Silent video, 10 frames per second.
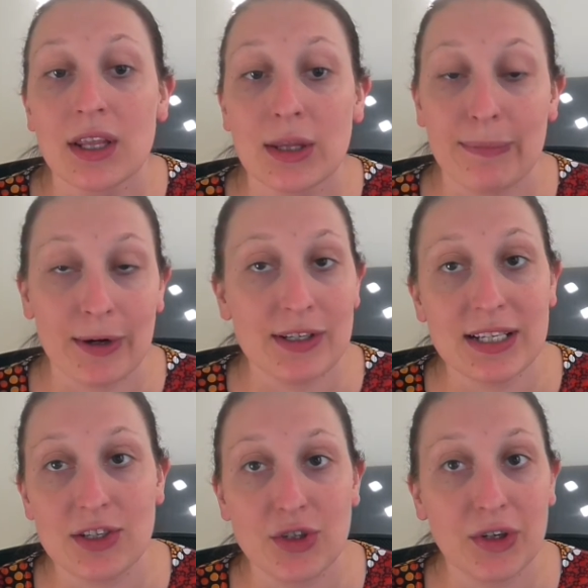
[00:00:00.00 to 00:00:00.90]
the
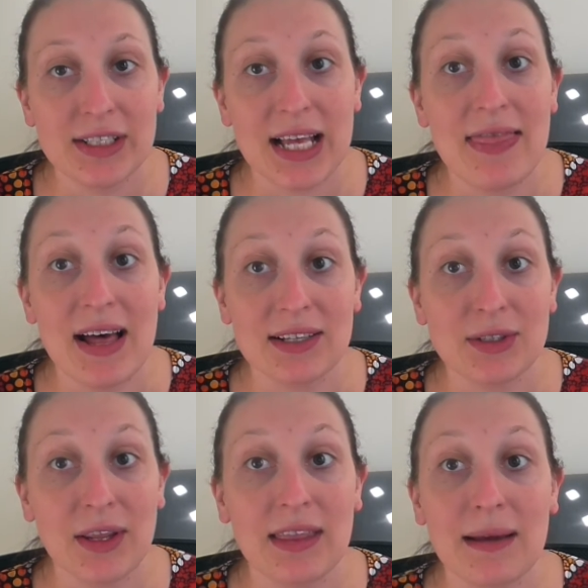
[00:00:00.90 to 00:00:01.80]
processed sugars and that
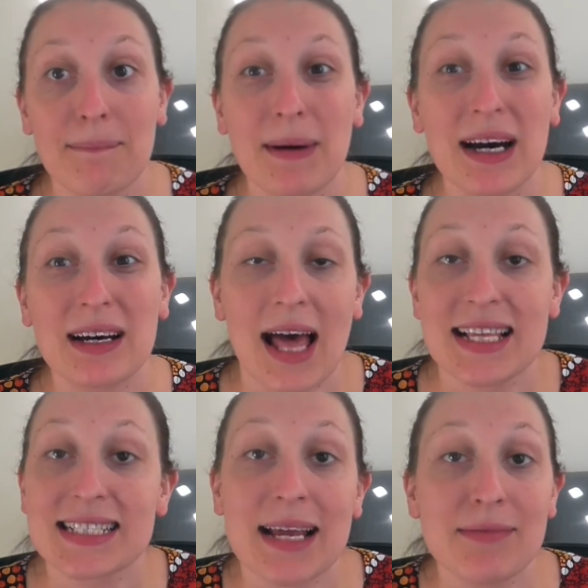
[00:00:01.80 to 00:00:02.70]
sort of thing, but at
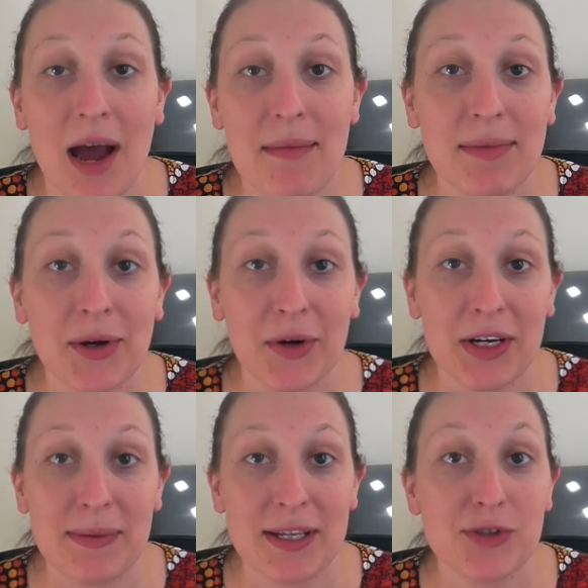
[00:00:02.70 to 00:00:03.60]
the same time I'm not going
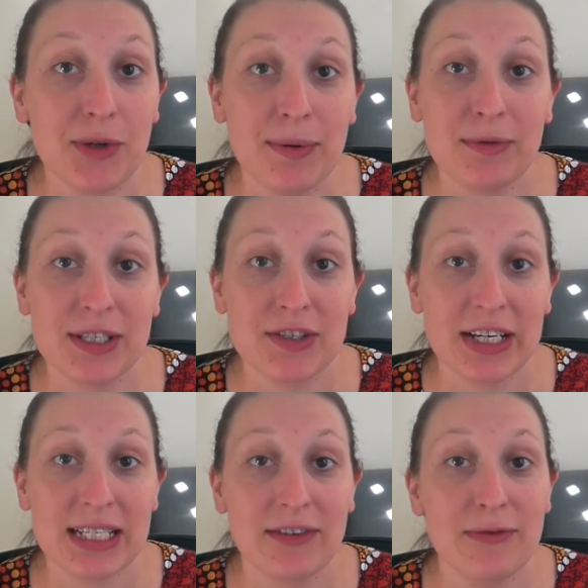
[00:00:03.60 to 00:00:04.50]
to be super
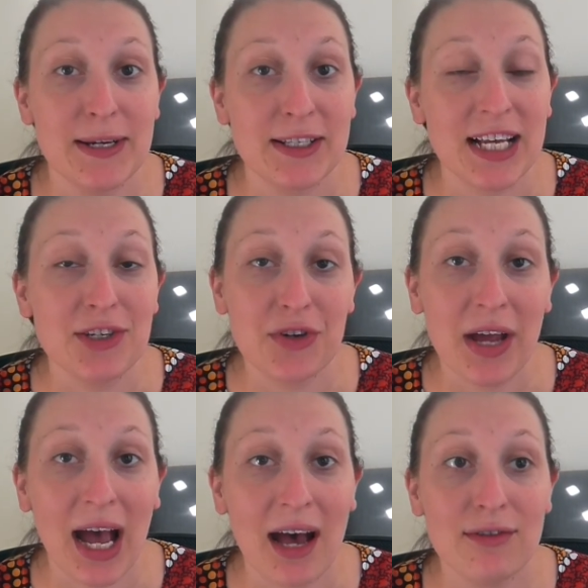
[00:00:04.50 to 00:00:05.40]
restrictive, because I do
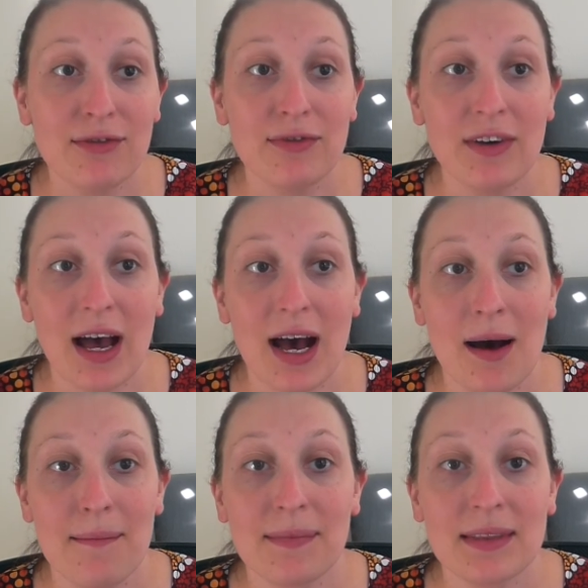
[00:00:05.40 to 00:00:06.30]
have
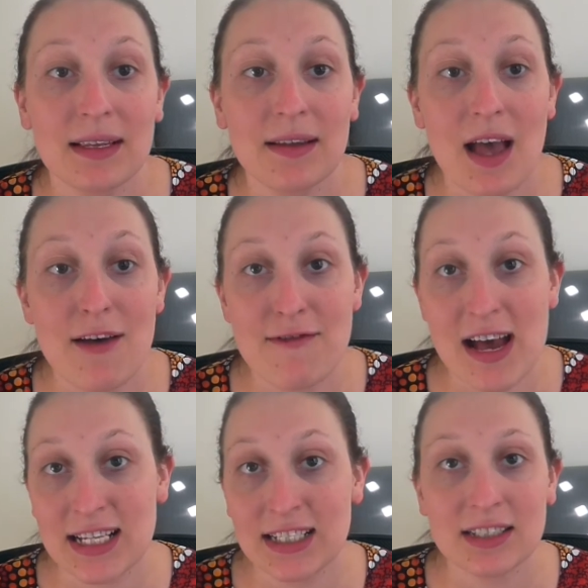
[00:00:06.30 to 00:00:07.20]

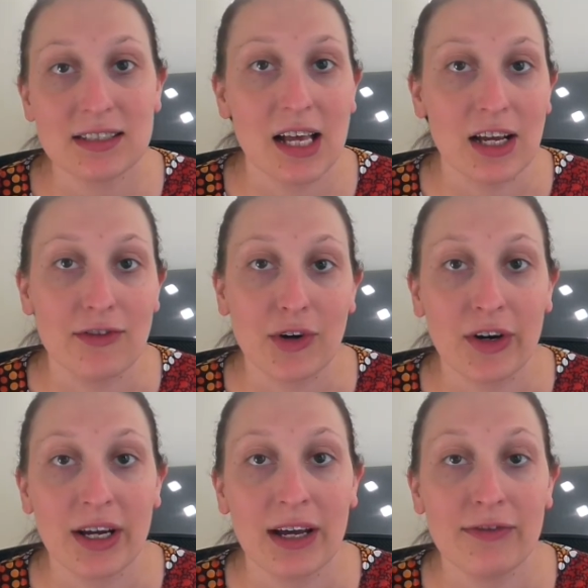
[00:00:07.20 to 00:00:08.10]
events, like I've
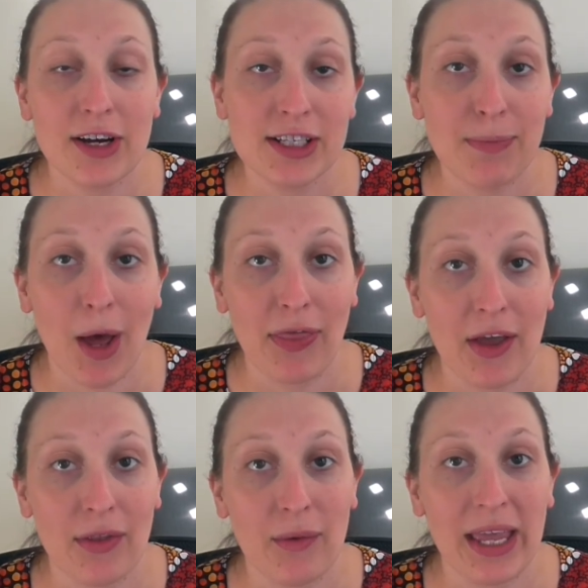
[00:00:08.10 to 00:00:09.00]
got a first birthday
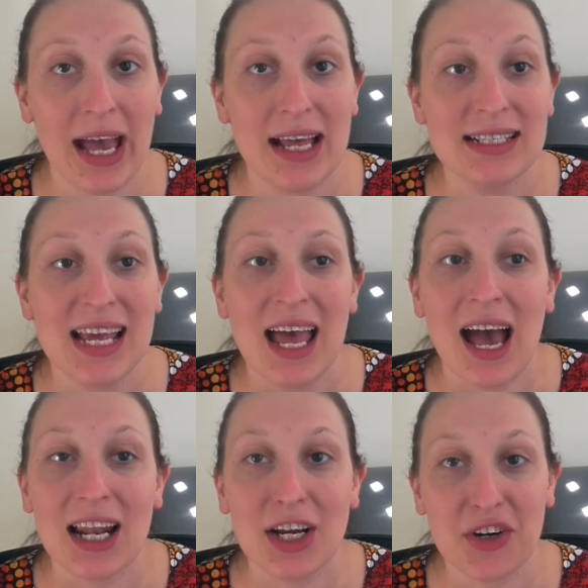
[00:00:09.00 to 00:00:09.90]
on the weekend
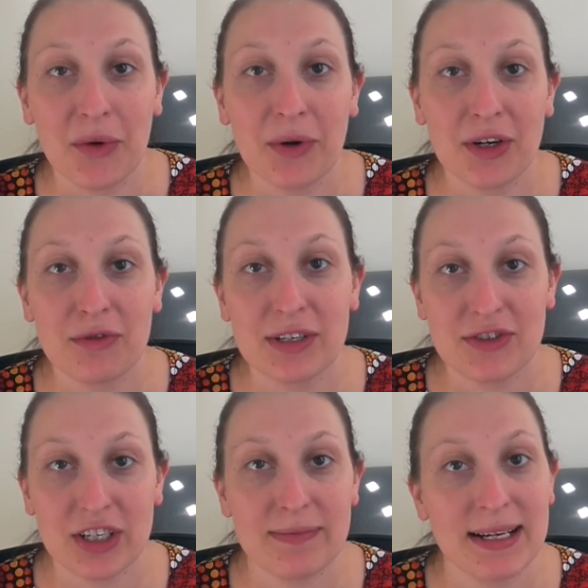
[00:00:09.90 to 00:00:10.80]
and I don't want to
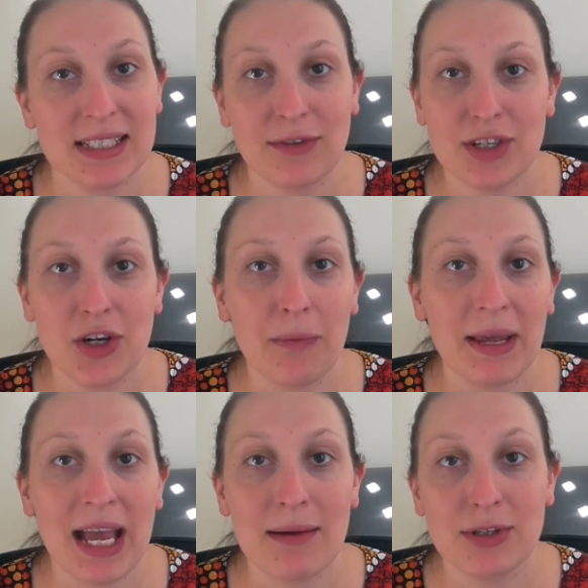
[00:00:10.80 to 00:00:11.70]
restrict myself to not
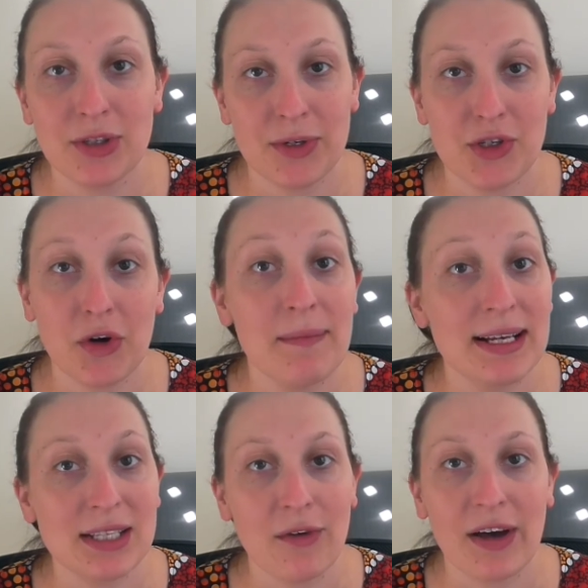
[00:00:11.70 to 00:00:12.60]
being able to enjoy
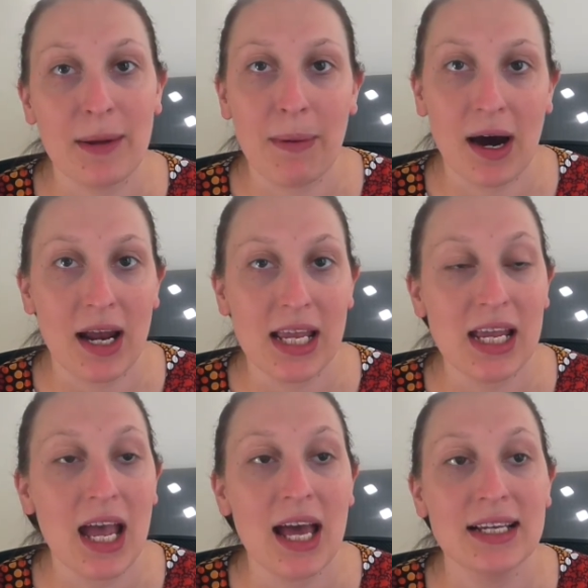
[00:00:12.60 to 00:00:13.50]
myself at a
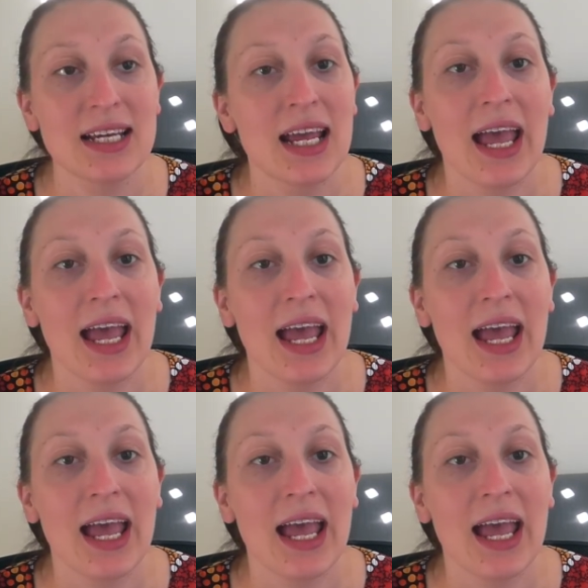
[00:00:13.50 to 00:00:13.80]
party and